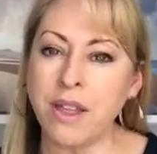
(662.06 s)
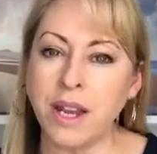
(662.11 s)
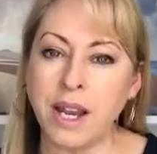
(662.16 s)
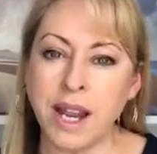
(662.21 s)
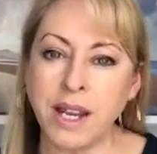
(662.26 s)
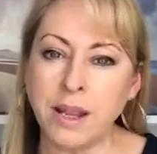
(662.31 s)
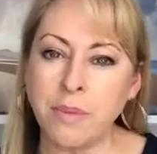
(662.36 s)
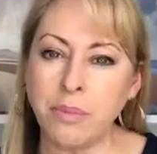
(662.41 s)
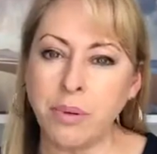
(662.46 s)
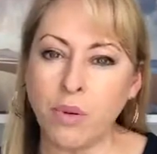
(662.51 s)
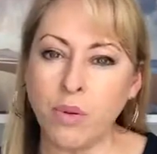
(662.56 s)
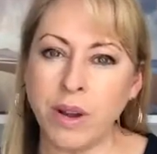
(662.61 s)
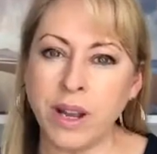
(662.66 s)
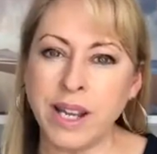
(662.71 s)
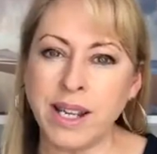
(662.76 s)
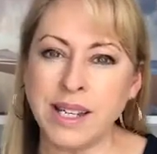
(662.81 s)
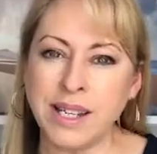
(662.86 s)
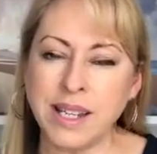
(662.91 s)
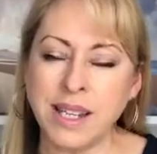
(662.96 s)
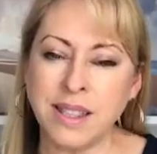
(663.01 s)
at any
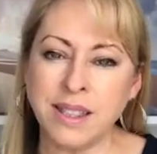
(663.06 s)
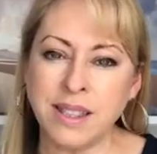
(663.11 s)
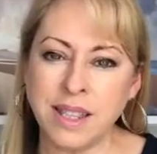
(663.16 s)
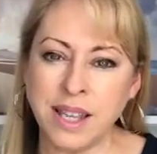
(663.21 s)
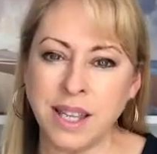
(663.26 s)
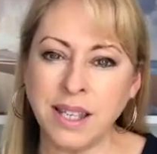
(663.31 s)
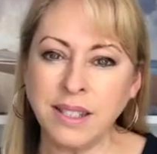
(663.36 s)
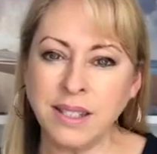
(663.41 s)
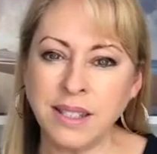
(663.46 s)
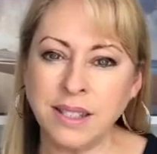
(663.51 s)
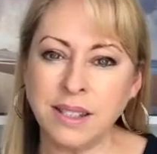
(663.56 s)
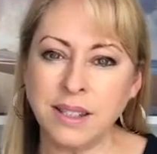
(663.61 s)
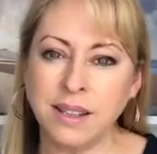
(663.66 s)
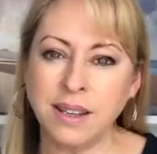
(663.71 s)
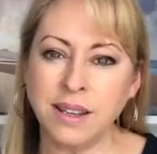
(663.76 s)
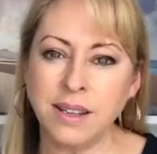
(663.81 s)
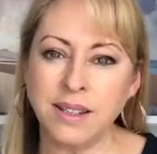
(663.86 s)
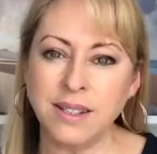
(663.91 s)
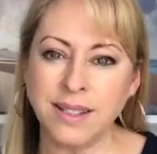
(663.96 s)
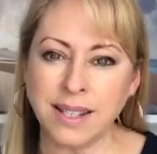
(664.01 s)
point in this
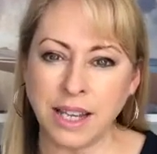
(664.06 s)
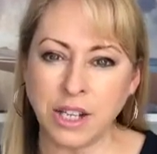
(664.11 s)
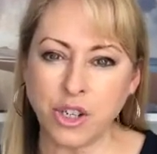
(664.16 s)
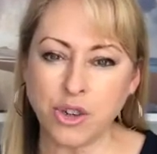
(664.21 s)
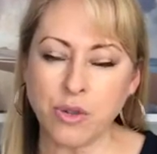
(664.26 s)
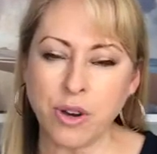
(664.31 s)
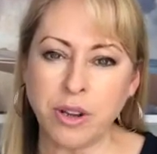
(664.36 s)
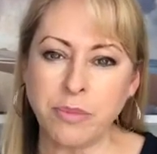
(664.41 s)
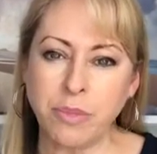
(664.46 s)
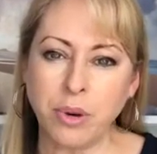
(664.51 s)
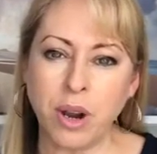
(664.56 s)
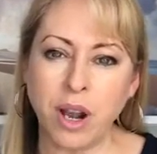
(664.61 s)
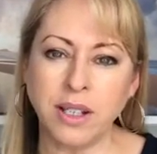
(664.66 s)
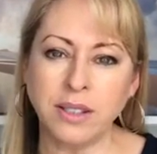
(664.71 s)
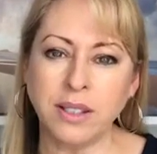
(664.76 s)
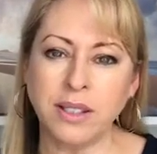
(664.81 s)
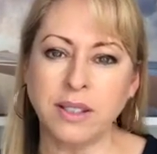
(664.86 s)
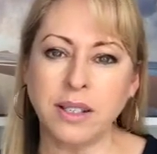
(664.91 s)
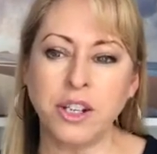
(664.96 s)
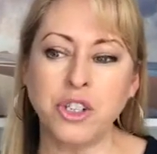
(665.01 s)
centering
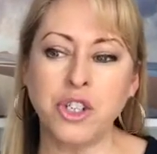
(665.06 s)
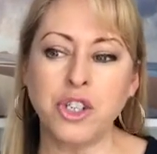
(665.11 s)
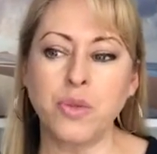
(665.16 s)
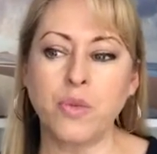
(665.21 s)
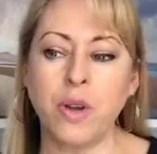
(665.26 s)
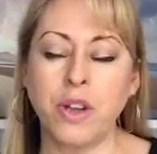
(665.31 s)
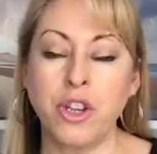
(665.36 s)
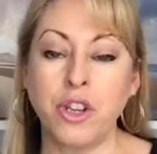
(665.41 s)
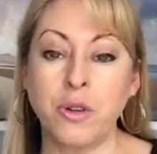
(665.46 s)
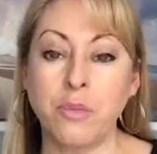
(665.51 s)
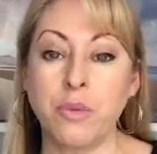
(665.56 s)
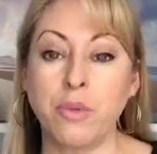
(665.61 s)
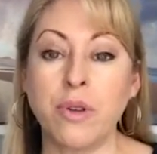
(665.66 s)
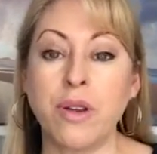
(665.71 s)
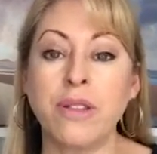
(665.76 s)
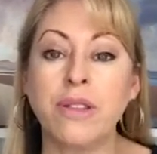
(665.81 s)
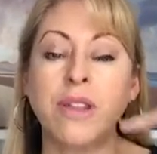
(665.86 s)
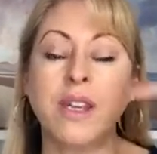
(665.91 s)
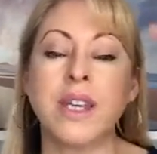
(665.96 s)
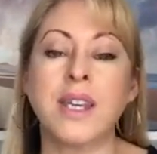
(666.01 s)
process. I just want you to
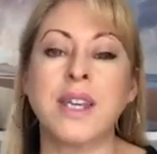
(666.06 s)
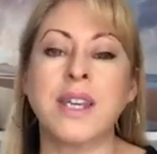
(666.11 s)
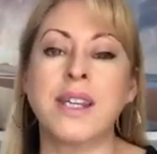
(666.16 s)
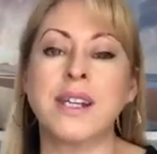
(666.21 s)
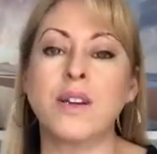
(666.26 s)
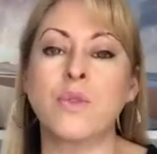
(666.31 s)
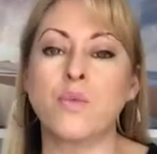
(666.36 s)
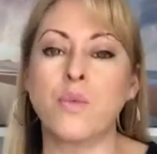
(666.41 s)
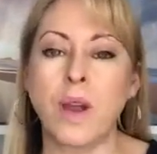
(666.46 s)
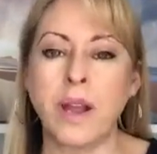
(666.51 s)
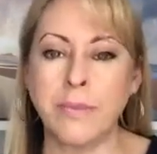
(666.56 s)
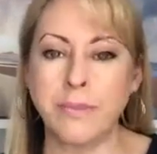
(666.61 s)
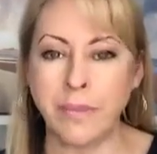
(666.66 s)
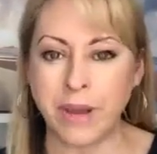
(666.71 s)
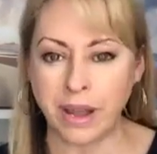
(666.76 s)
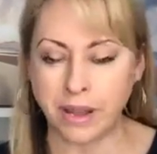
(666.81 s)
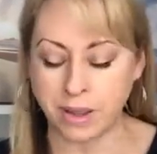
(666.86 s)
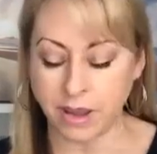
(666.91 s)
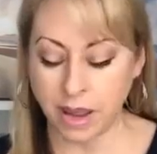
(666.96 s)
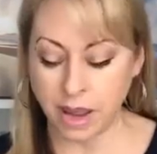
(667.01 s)
breathe in and right
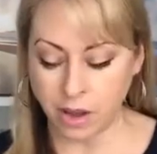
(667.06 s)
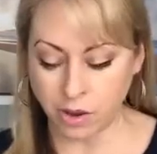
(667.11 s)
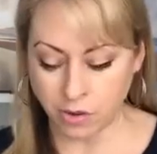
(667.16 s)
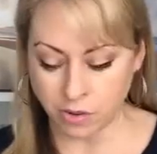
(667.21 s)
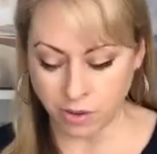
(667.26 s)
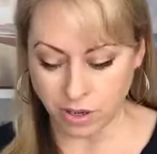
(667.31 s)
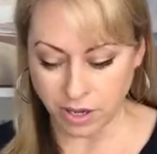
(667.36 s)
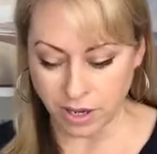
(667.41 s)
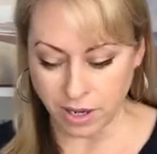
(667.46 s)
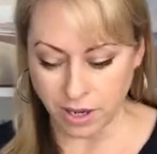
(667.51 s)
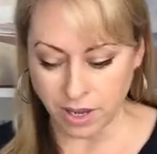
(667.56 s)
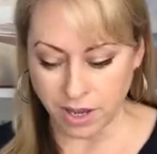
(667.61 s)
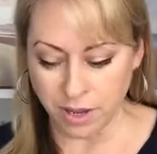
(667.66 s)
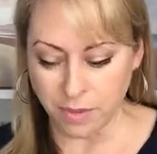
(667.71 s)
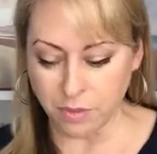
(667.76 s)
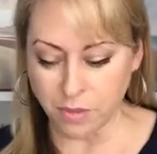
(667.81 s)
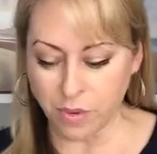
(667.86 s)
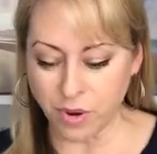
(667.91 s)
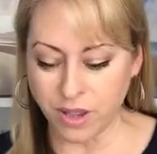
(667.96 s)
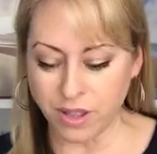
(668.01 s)
back out.
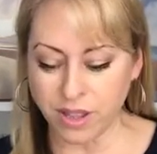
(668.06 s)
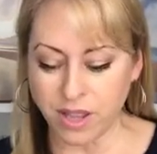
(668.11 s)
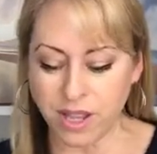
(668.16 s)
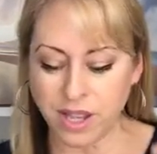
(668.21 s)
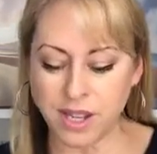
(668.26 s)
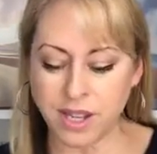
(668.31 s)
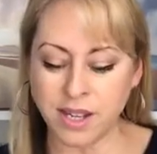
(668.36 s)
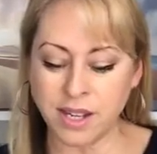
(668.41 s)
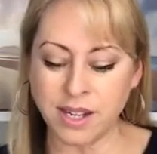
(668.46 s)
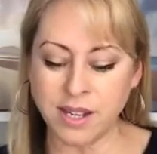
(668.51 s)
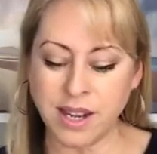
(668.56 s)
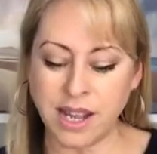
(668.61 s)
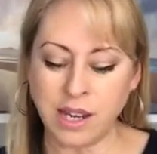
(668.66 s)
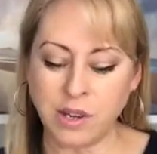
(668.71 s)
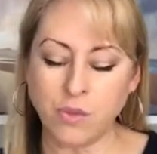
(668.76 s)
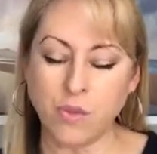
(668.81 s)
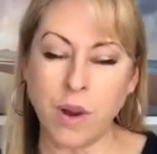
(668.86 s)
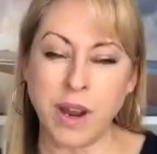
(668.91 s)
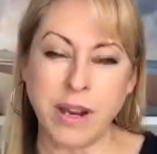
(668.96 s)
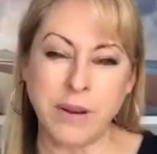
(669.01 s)
Breathe in
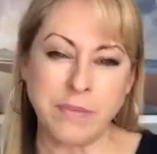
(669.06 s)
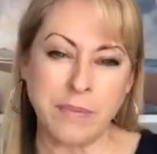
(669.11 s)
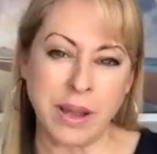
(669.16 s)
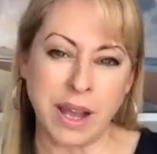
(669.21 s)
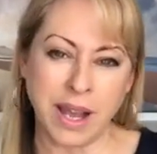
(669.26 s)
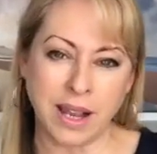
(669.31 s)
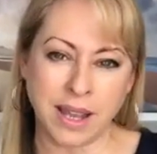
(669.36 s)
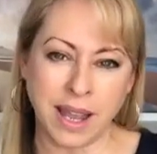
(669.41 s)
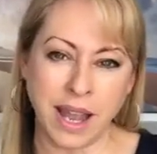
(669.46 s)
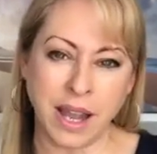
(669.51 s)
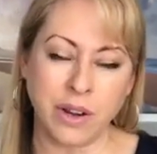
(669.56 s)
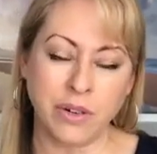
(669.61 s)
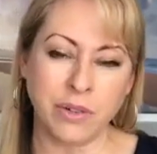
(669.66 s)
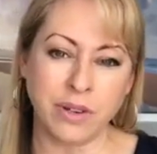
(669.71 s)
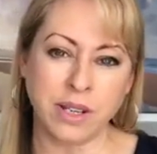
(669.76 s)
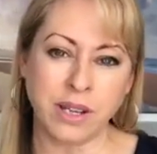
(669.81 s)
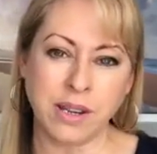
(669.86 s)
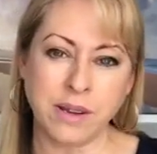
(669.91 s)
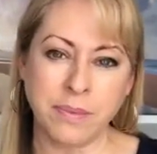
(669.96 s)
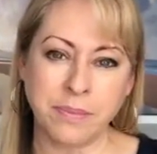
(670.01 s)
and right back
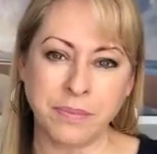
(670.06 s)
out.